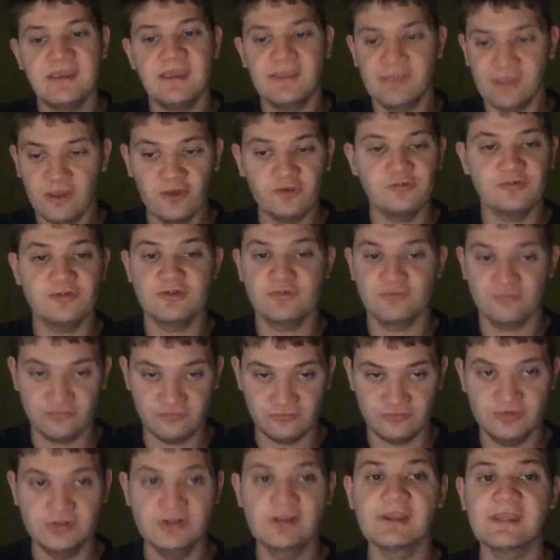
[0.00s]
Those were the
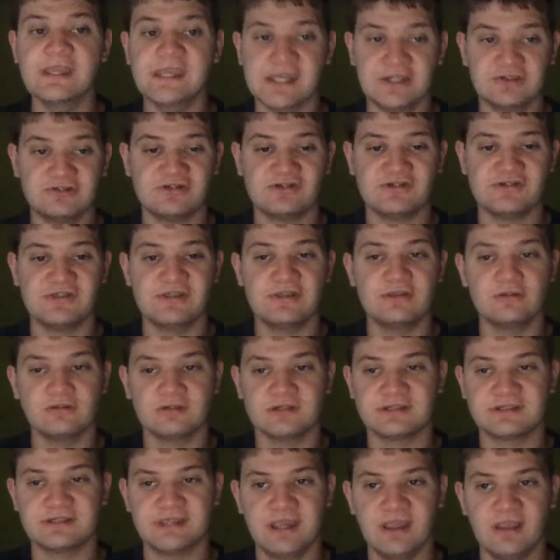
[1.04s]
really interesting
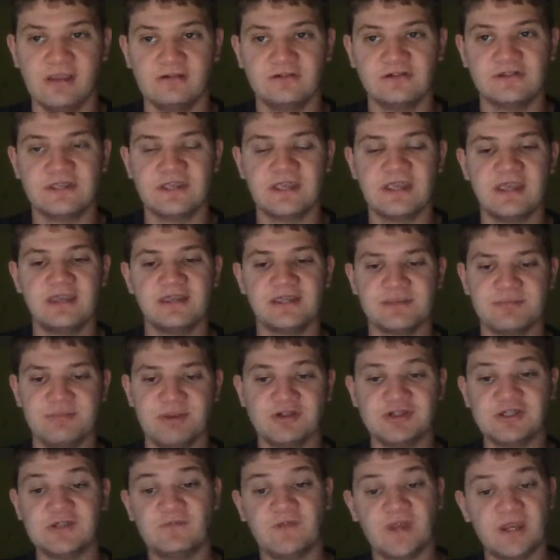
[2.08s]
Lord & Taylors,
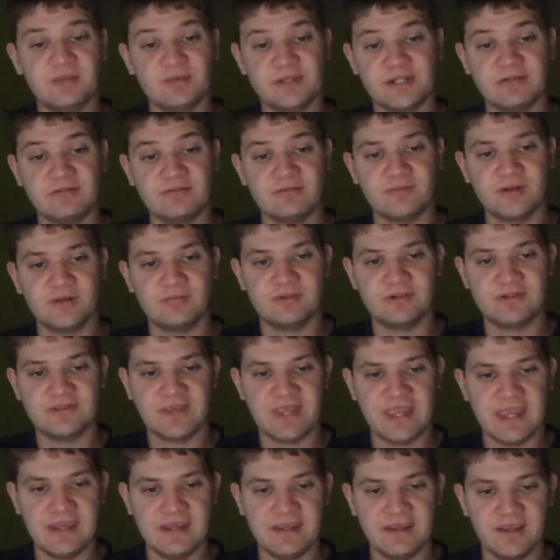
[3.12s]
especially if anybody remembers
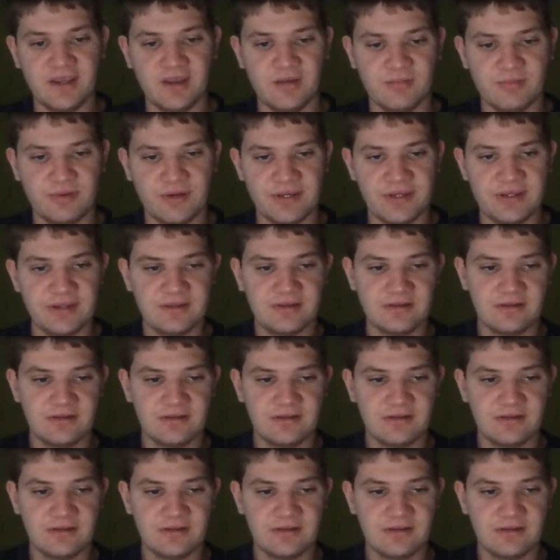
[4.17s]
Hain and Company.